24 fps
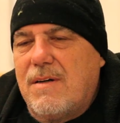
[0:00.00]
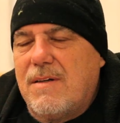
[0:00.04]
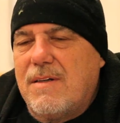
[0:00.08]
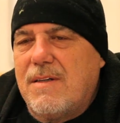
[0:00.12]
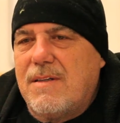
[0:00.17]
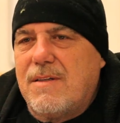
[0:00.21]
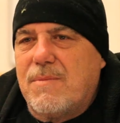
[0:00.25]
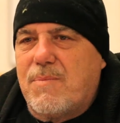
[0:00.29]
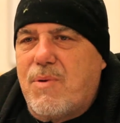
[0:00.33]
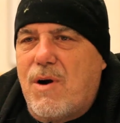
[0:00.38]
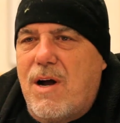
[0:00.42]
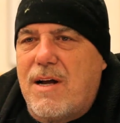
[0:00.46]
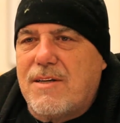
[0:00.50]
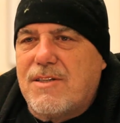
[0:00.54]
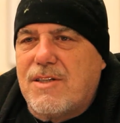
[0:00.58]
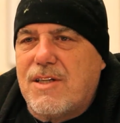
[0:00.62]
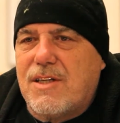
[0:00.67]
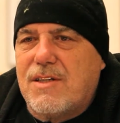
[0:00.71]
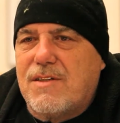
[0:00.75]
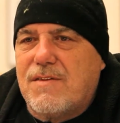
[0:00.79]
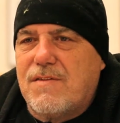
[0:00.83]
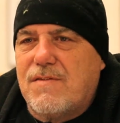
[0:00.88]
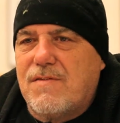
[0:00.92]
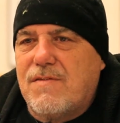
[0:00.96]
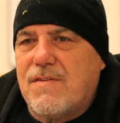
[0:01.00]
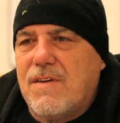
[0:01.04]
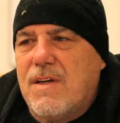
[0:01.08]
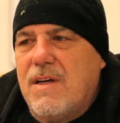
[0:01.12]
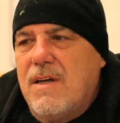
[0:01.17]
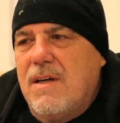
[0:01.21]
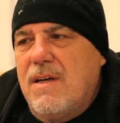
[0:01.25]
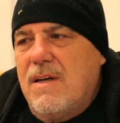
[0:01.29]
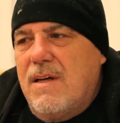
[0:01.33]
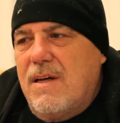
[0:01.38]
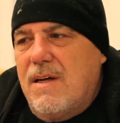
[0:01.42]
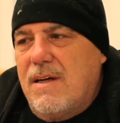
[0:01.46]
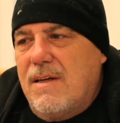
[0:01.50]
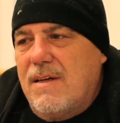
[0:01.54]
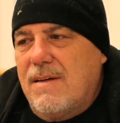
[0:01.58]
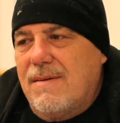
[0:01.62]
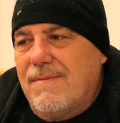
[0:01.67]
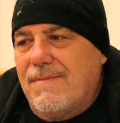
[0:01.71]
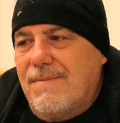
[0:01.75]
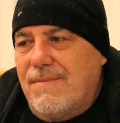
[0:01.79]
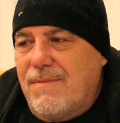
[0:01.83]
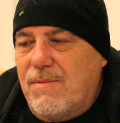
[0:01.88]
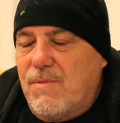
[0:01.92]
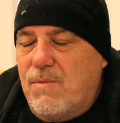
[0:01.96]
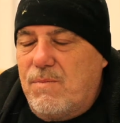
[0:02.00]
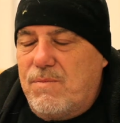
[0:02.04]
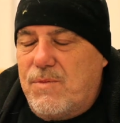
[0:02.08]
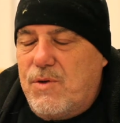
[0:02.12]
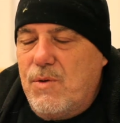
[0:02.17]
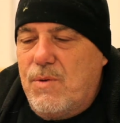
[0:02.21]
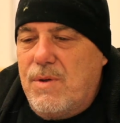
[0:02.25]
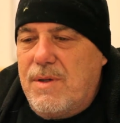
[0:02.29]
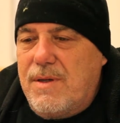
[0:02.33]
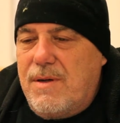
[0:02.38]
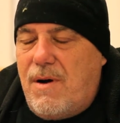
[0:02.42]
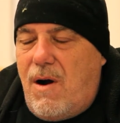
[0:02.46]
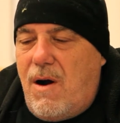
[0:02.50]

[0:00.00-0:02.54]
in the process of doing